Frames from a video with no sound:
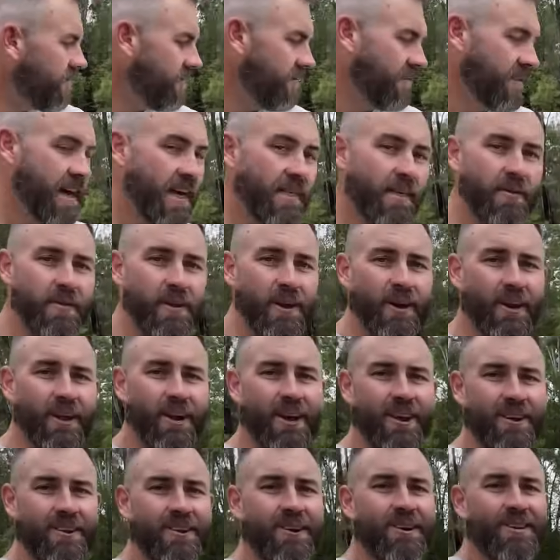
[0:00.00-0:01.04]
Another thing I
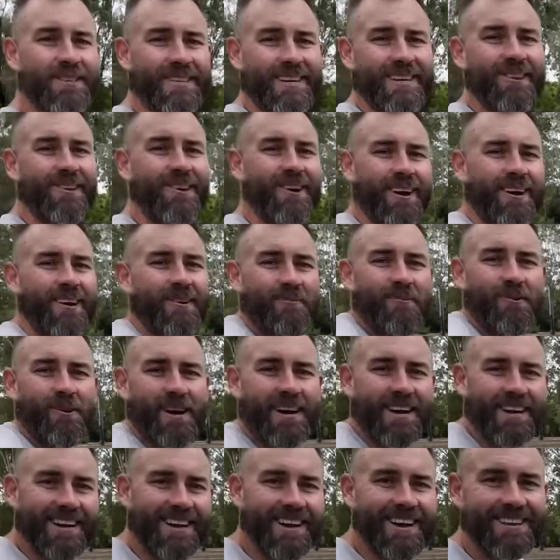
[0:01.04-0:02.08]
don't usually like on
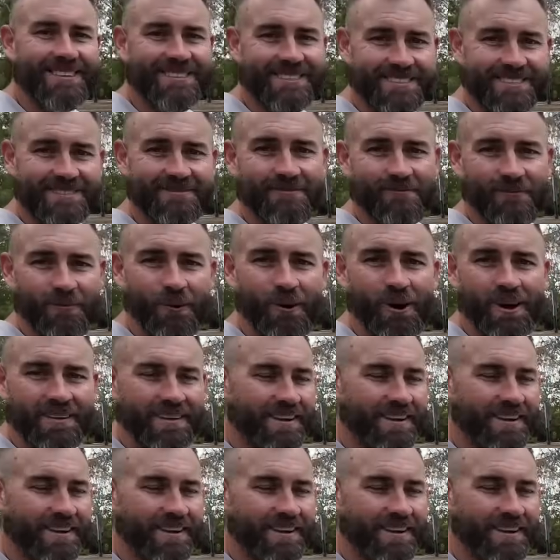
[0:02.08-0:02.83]
white cars is white